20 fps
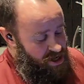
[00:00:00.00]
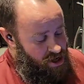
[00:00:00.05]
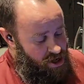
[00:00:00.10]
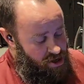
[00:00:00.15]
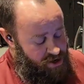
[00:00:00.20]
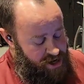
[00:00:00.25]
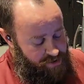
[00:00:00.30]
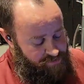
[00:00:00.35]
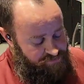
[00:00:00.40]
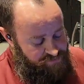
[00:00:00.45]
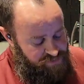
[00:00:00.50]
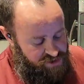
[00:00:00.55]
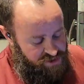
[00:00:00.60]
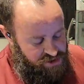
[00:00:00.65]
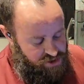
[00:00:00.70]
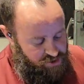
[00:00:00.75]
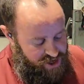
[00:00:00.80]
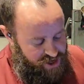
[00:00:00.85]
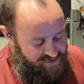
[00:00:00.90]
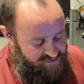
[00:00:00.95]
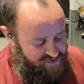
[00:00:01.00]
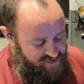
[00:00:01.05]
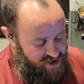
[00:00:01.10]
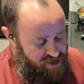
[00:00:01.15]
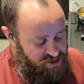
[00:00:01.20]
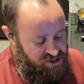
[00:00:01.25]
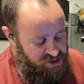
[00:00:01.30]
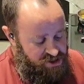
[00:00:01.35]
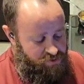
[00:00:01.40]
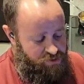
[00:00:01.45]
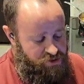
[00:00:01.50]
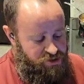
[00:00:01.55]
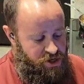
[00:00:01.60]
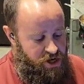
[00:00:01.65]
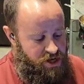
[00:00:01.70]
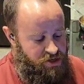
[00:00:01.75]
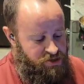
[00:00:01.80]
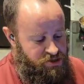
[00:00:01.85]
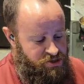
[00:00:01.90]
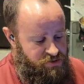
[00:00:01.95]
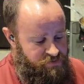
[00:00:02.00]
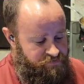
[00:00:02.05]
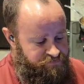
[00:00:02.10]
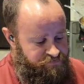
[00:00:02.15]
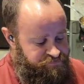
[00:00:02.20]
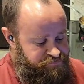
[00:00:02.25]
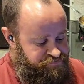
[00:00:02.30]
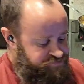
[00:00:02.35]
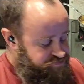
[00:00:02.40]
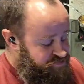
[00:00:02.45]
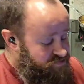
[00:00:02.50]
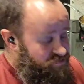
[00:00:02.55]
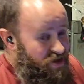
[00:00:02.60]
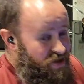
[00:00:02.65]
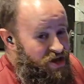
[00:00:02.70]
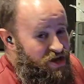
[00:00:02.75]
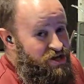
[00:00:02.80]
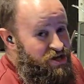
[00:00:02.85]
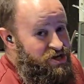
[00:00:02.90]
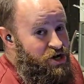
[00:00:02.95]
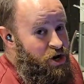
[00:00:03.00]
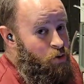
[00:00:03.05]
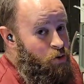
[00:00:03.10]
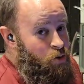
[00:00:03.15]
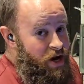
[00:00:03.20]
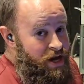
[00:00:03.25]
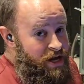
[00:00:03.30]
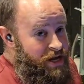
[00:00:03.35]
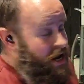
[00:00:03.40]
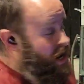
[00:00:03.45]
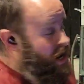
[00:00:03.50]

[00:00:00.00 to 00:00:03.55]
Okay, so we have a very simple sauce. You know what?